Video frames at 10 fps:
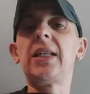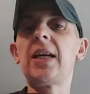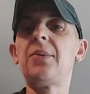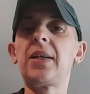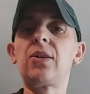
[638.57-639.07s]
a
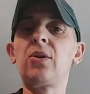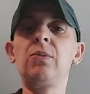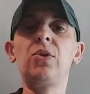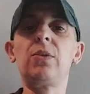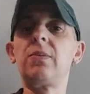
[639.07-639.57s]
carer
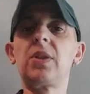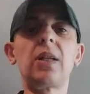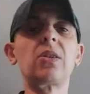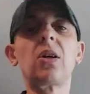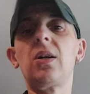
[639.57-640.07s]
comes up and
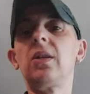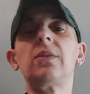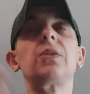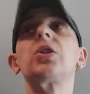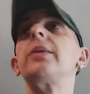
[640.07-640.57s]
says, oh,
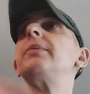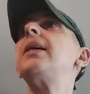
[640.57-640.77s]
shit,